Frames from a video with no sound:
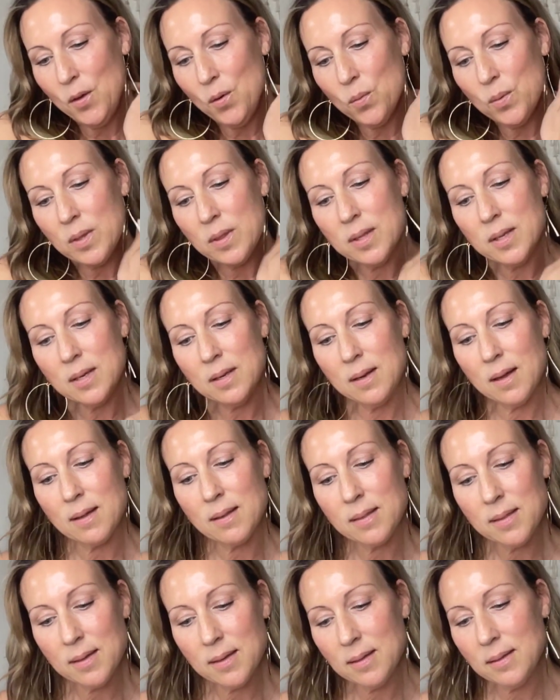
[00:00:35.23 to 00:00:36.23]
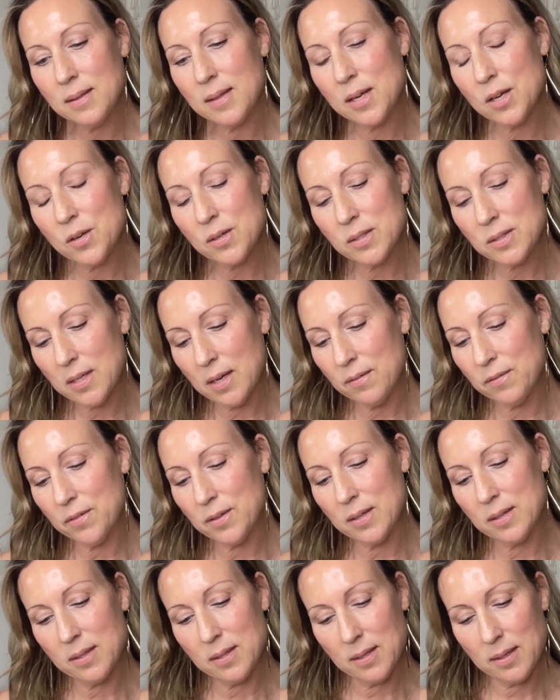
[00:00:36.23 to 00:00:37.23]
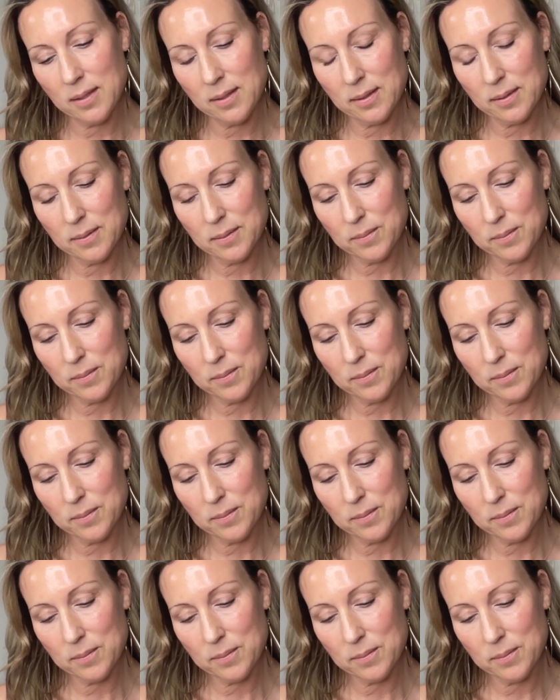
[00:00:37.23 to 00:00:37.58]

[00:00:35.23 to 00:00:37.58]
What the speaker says: Within nothing, there is everything.